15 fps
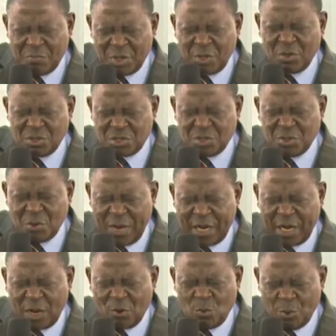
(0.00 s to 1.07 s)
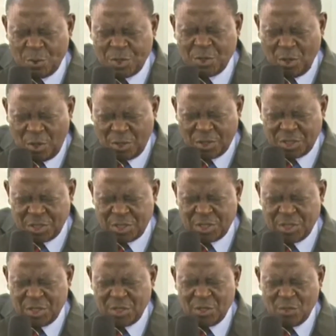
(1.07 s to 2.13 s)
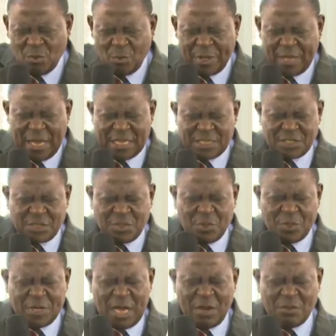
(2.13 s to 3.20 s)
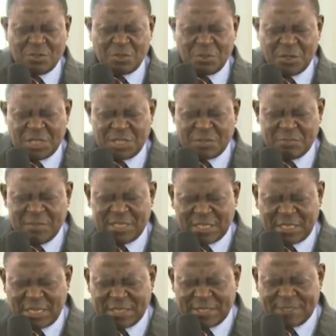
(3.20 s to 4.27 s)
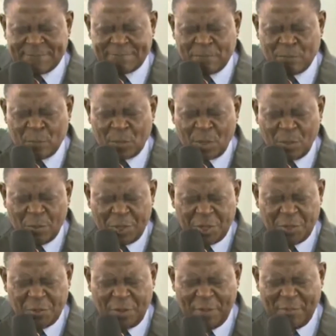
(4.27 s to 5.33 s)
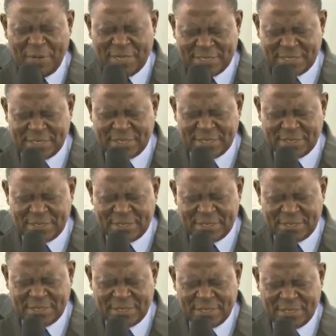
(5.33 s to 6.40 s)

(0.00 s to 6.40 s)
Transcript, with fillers: because you are a good God. We ask you now to dismiss us with your blessings,